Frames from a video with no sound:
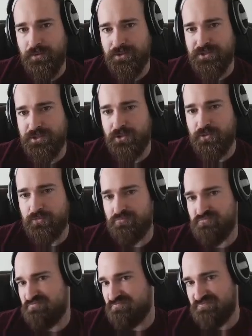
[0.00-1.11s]
there's no,
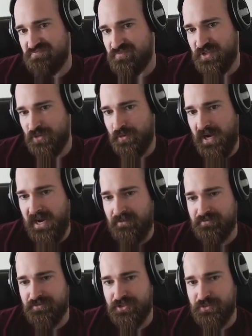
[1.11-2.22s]
you don't
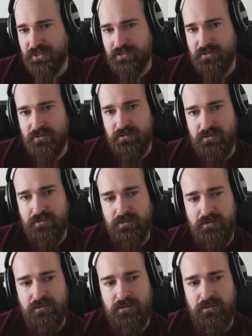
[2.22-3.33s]
have to do it.
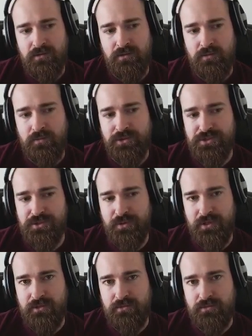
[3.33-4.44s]
just do
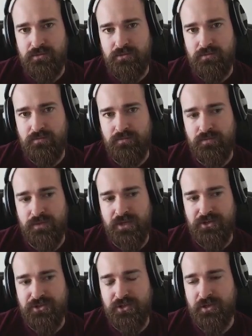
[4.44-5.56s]
it for the
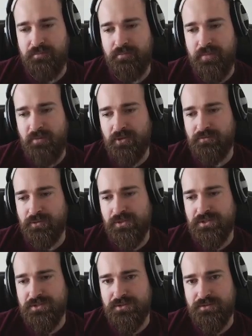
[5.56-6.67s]
extra papal
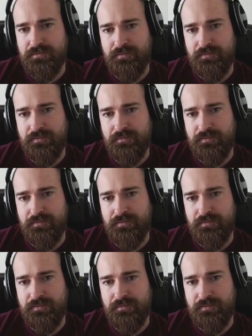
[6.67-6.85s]
influence.